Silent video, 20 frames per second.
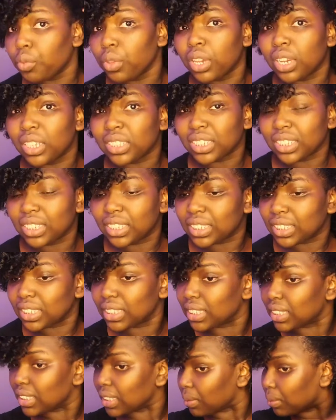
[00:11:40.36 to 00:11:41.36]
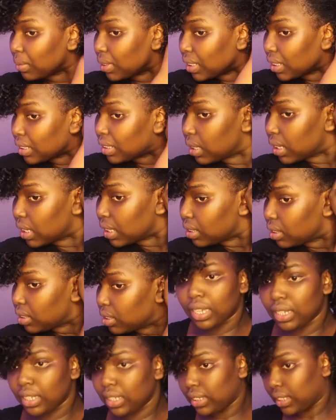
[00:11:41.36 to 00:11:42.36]
We're gonna turn this into something. Well,
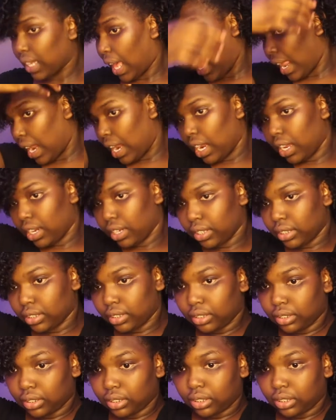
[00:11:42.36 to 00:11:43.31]
at least I learned